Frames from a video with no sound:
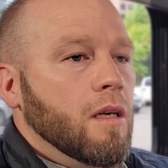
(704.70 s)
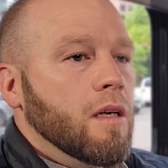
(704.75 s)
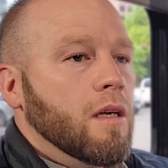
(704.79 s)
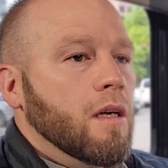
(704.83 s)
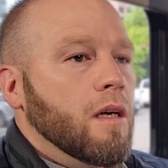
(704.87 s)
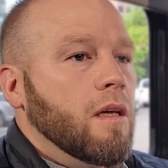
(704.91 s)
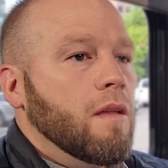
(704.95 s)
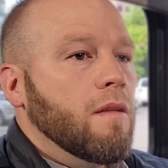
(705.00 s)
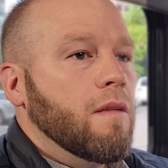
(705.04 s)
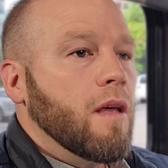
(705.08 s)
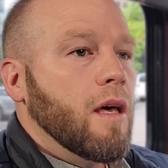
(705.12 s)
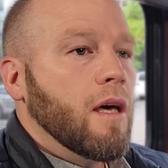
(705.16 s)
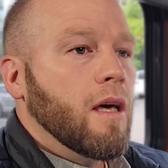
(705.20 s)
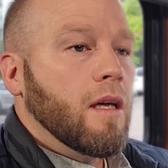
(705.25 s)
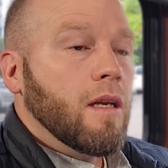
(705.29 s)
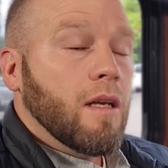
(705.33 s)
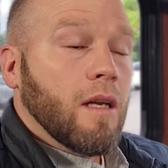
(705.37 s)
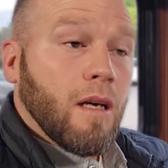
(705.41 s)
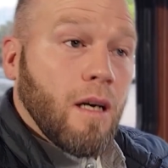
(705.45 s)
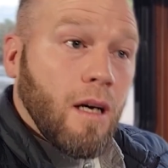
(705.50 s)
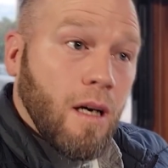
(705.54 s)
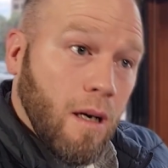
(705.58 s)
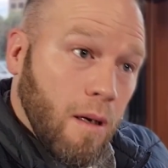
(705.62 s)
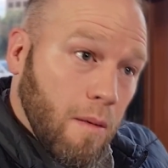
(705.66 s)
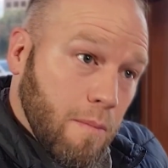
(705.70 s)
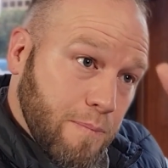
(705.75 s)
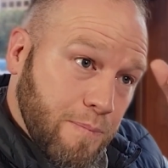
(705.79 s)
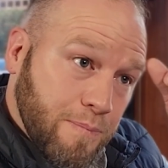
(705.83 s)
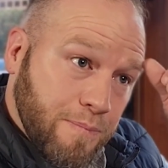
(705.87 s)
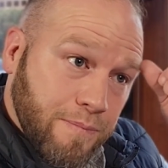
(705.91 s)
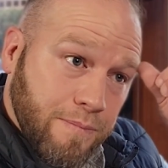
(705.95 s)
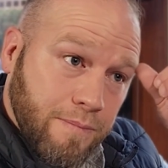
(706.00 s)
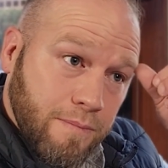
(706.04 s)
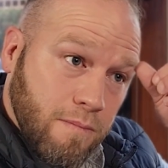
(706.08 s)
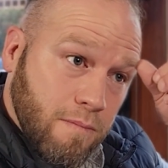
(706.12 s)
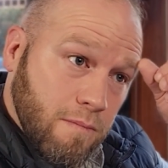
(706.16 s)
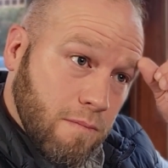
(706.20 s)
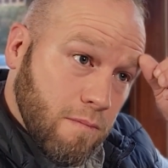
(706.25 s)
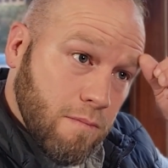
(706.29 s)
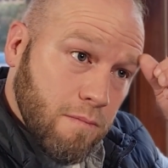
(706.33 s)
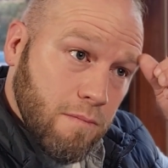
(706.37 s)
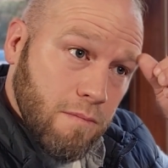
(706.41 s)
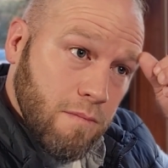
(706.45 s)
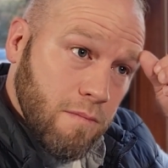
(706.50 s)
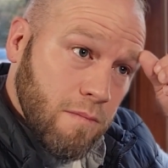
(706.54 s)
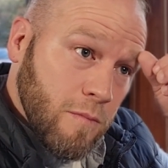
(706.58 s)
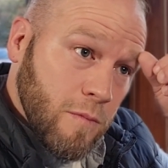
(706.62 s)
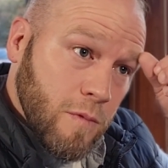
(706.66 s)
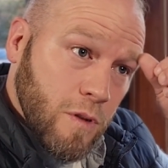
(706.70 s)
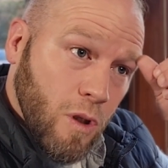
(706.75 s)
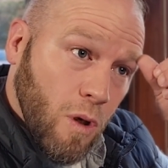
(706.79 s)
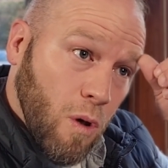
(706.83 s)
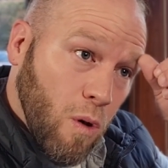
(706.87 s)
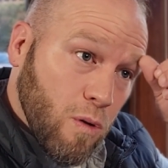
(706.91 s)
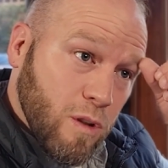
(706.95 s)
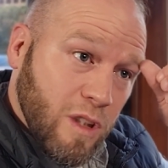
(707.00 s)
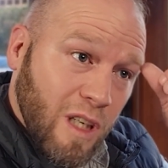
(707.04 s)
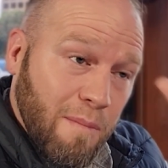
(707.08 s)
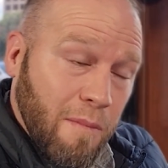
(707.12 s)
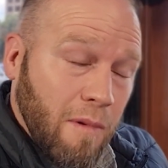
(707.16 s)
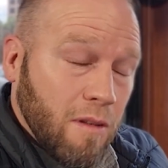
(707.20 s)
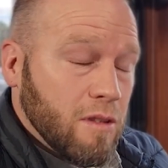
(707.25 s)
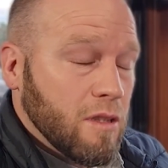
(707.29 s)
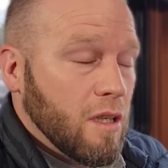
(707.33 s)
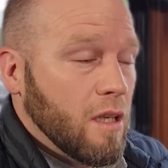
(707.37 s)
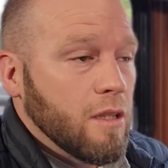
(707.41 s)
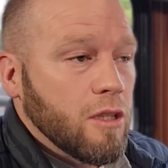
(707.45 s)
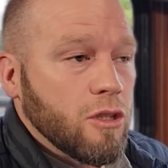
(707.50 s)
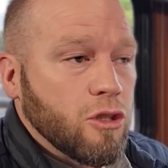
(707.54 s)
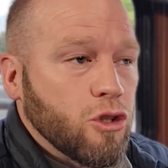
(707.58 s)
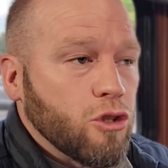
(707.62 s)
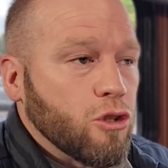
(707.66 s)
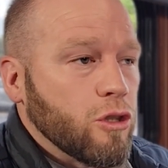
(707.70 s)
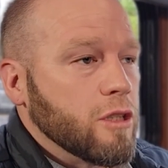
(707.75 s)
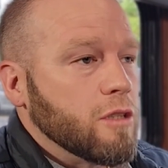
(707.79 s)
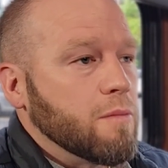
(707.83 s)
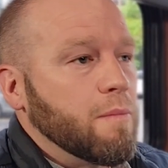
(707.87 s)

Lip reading: And then the whole time I was on the streets,